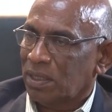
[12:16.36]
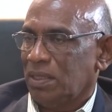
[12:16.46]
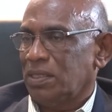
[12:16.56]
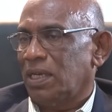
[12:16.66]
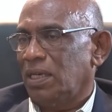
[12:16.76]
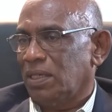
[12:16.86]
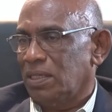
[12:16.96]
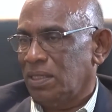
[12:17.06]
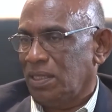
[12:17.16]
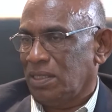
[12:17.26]

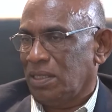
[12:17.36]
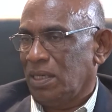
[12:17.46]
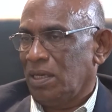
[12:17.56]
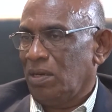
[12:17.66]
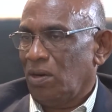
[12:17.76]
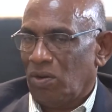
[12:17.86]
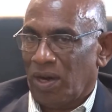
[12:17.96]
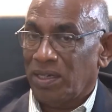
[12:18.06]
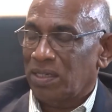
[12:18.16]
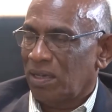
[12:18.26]
consultancies
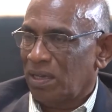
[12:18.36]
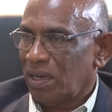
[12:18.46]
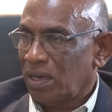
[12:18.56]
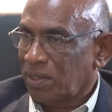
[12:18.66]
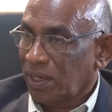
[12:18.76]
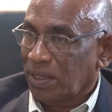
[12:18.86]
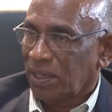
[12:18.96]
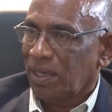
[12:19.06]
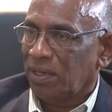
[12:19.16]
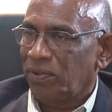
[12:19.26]
or
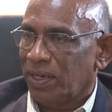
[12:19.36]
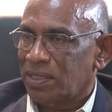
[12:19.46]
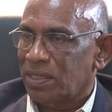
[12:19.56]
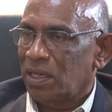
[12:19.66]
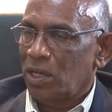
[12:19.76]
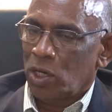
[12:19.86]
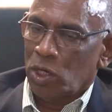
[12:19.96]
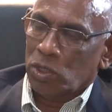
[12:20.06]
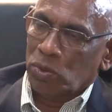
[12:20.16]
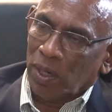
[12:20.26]
technical advice
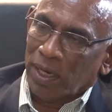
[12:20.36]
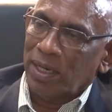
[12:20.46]
to